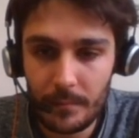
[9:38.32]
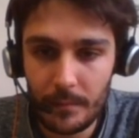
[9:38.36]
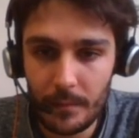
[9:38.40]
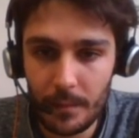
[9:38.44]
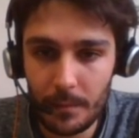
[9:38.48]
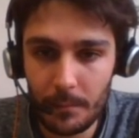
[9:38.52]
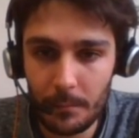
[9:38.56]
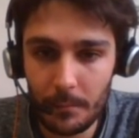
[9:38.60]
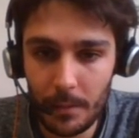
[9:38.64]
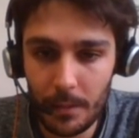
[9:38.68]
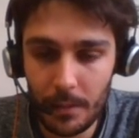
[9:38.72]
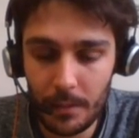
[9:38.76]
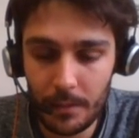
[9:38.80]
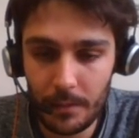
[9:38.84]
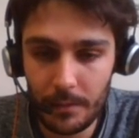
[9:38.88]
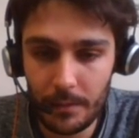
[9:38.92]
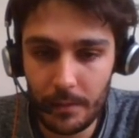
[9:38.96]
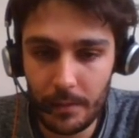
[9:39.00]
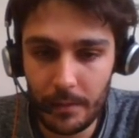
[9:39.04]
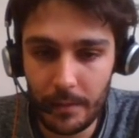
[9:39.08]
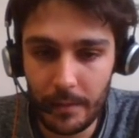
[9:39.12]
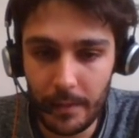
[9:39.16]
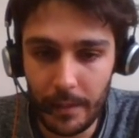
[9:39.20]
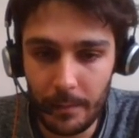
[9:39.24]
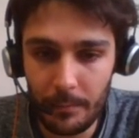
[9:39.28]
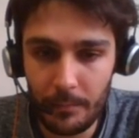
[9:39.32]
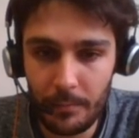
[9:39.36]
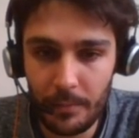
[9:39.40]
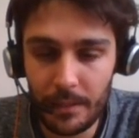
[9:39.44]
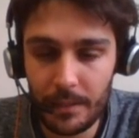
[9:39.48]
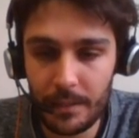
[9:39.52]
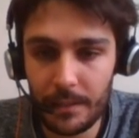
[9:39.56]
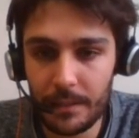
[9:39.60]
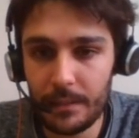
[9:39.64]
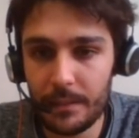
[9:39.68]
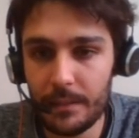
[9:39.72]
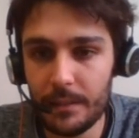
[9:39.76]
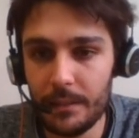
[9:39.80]
but the time
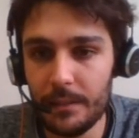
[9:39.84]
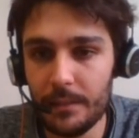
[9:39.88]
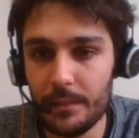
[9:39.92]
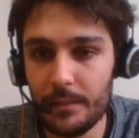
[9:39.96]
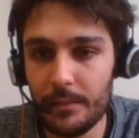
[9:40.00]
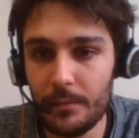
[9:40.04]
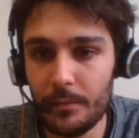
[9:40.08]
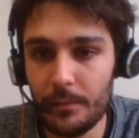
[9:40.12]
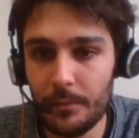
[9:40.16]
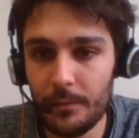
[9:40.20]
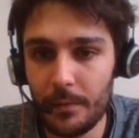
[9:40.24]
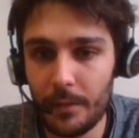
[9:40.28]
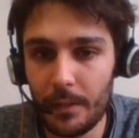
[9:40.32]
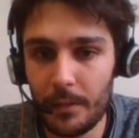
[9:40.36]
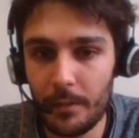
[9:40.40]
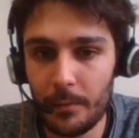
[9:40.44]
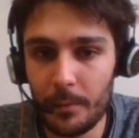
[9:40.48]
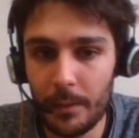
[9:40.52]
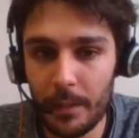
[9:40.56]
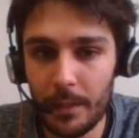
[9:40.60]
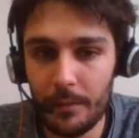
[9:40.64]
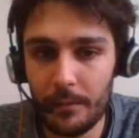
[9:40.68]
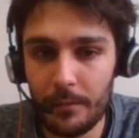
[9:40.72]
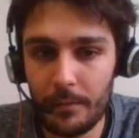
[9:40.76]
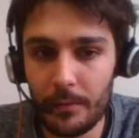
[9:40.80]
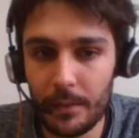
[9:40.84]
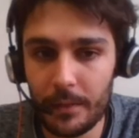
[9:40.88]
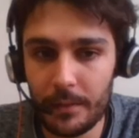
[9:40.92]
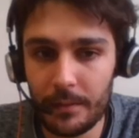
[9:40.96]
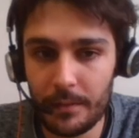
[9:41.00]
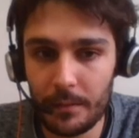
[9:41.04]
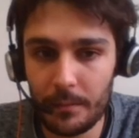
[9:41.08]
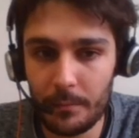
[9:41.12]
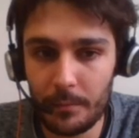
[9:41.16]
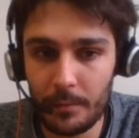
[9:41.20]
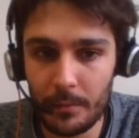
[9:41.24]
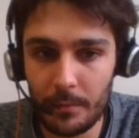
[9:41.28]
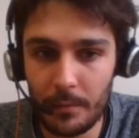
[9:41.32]
predicted is too far away, for
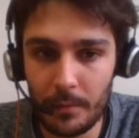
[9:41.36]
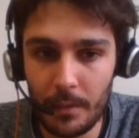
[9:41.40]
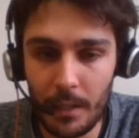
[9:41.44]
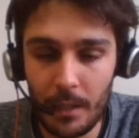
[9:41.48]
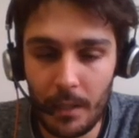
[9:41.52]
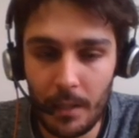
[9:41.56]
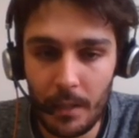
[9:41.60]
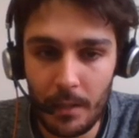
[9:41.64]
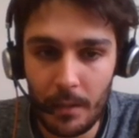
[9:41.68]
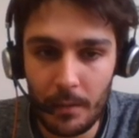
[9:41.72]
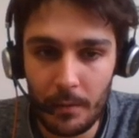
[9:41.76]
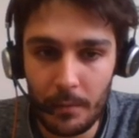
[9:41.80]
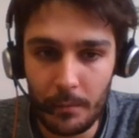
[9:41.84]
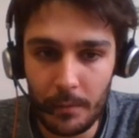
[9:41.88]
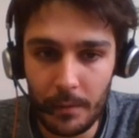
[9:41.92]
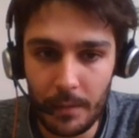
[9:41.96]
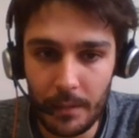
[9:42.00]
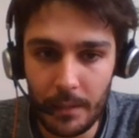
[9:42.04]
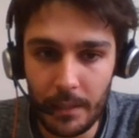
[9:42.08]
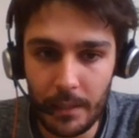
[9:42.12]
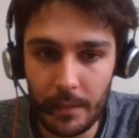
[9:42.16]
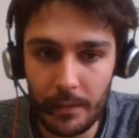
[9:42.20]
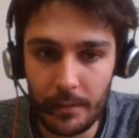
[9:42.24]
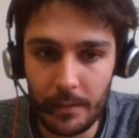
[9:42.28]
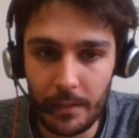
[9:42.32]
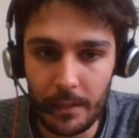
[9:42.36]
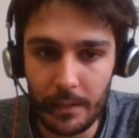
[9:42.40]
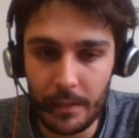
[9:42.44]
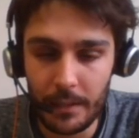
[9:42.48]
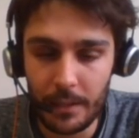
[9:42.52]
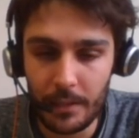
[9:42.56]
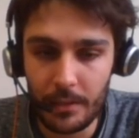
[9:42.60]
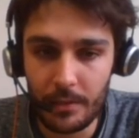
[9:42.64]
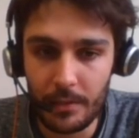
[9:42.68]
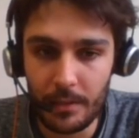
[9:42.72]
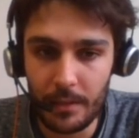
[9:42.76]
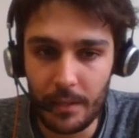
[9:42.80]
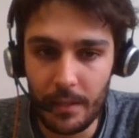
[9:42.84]
example, we get a
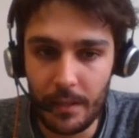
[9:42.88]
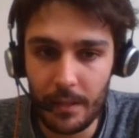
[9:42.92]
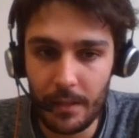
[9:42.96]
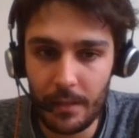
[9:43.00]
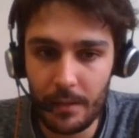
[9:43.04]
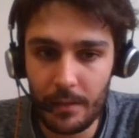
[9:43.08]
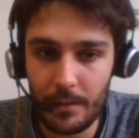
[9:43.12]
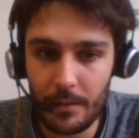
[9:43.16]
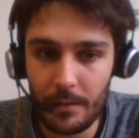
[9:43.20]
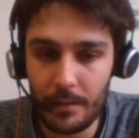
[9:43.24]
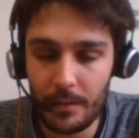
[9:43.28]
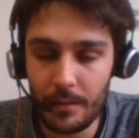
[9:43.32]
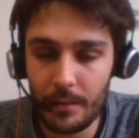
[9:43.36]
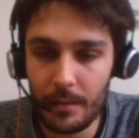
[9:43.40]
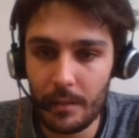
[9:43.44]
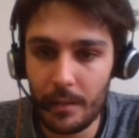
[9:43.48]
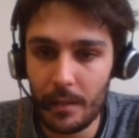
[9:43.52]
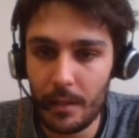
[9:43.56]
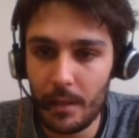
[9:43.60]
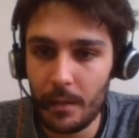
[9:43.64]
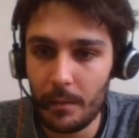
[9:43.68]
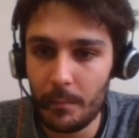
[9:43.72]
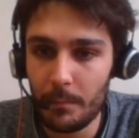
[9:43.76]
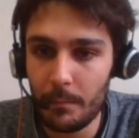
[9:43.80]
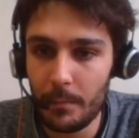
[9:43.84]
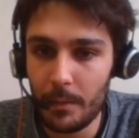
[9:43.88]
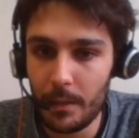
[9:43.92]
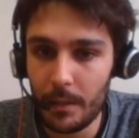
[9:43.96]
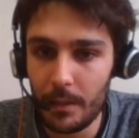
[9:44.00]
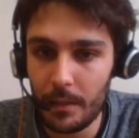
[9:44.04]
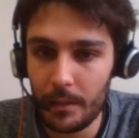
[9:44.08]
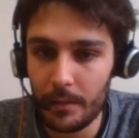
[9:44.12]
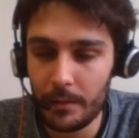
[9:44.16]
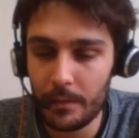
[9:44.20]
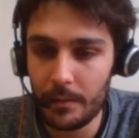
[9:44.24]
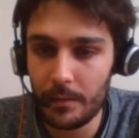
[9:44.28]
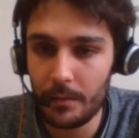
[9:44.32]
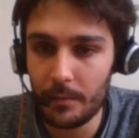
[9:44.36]
detection here,
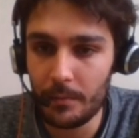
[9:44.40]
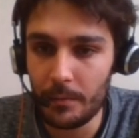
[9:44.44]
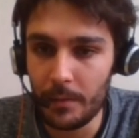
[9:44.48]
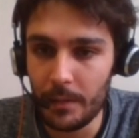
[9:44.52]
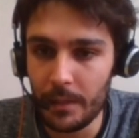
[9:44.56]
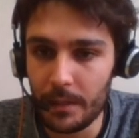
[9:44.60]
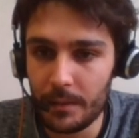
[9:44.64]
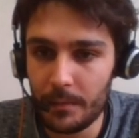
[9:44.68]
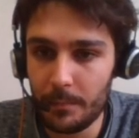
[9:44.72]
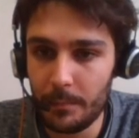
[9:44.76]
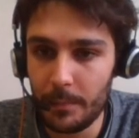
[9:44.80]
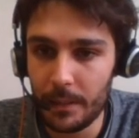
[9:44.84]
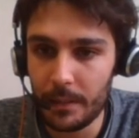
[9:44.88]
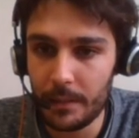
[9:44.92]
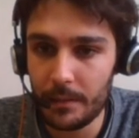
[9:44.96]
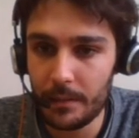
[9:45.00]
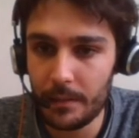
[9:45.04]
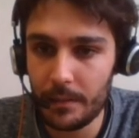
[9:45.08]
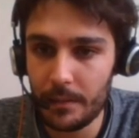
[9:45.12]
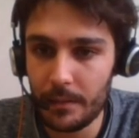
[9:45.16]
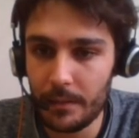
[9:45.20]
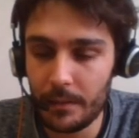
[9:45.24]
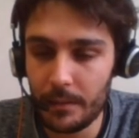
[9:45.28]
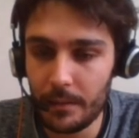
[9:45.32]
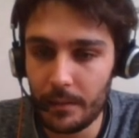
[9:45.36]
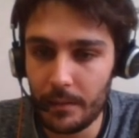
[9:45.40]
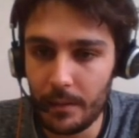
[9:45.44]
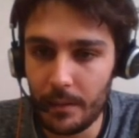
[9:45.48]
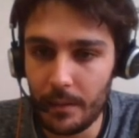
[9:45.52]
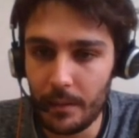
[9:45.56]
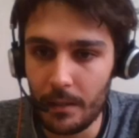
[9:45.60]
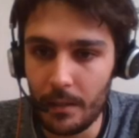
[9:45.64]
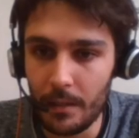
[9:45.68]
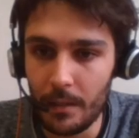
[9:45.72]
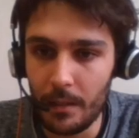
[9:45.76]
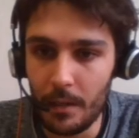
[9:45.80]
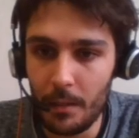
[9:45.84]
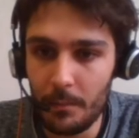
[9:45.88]
but we expected
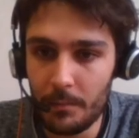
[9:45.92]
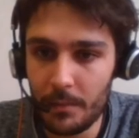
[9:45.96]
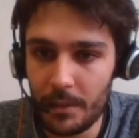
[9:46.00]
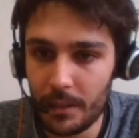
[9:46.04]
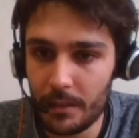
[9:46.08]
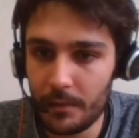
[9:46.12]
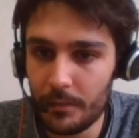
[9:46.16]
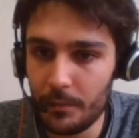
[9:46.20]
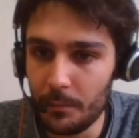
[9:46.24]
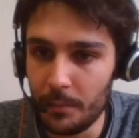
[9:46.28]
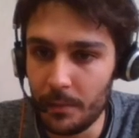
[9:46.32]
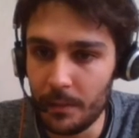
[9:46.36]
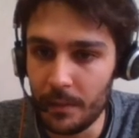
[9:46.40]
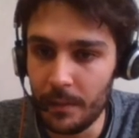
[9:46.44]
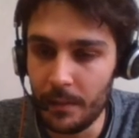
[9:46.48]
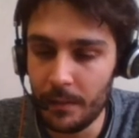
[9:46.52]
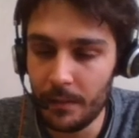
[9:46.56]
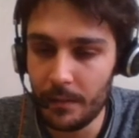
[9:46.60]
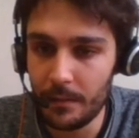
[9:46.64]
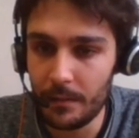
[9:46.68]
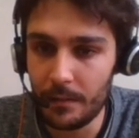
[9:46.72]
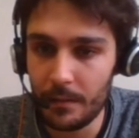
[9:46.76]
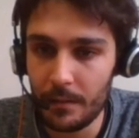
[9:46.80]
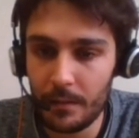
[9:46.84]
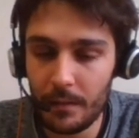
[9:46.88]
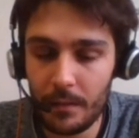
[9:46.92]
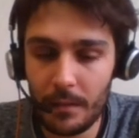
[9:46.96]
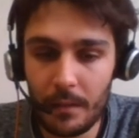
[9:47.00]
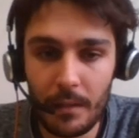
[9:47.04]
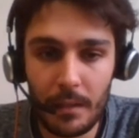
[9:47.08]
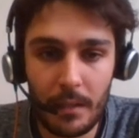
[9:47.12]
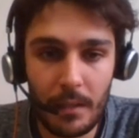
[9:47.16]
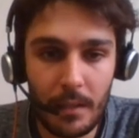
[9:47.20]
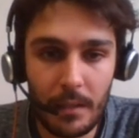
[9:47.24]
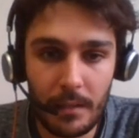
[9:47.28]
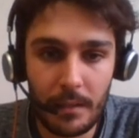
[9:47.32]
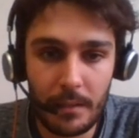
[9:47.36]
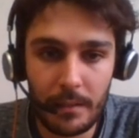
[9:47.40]
the object to be here,
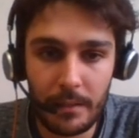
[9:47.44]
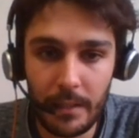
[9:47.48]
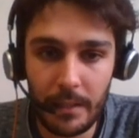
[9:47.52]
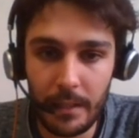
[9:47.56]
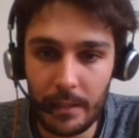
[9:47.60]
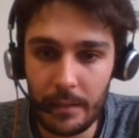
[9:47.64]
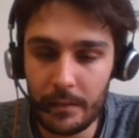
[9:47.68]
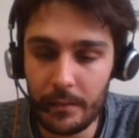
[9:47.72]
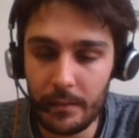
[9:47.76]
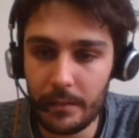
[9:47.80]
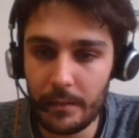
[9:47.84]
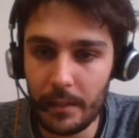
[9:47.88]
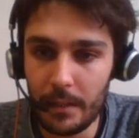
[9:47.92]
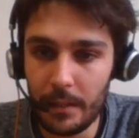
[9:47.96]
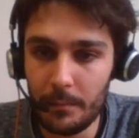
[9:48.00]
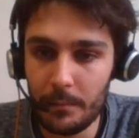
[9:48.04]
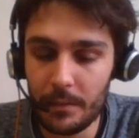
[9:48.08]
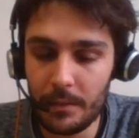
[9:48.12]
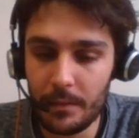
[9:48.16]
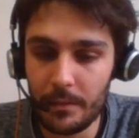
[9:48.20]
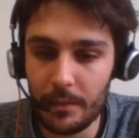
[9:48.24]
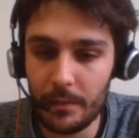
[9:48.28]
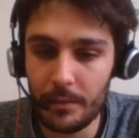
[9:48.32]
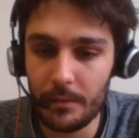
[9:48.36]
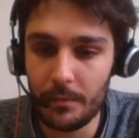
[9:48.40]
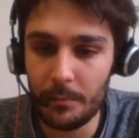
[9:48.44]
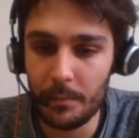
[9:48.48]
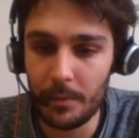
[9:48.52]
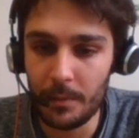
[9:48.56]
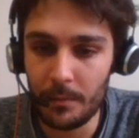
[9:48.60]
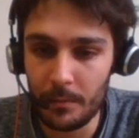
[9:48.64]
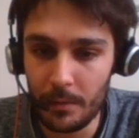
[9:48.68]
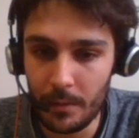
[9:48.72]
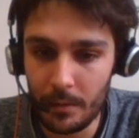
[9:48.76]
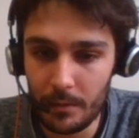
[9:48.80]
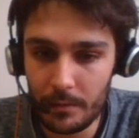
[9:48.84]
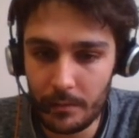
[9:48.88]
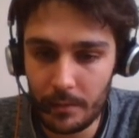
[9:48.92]
then the time is going to be
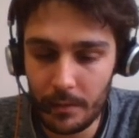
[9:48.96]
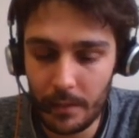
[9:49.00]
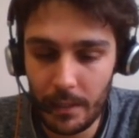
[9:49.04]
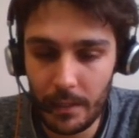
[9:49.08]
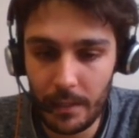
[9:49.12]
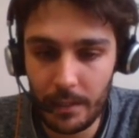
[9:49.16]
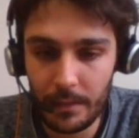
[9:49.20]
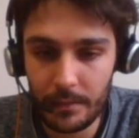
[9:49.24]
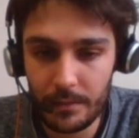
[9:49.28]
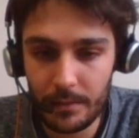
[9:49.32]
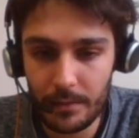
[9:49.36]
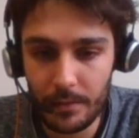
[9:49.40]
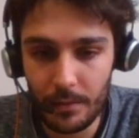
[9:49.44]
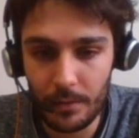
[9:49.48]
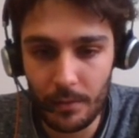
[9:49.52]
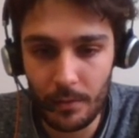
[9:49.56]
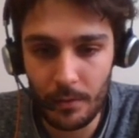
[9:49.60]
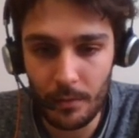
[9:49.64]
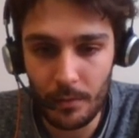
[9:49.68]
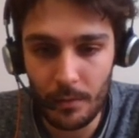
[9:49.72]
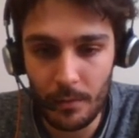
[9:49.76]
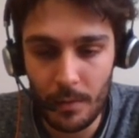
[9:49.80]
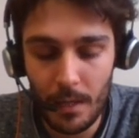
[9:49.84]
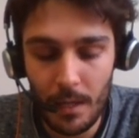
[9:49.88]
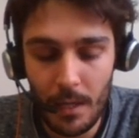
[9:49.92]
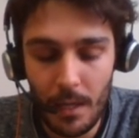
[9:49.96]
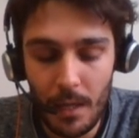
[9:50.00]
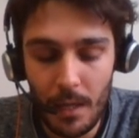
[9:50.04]
wrong, and so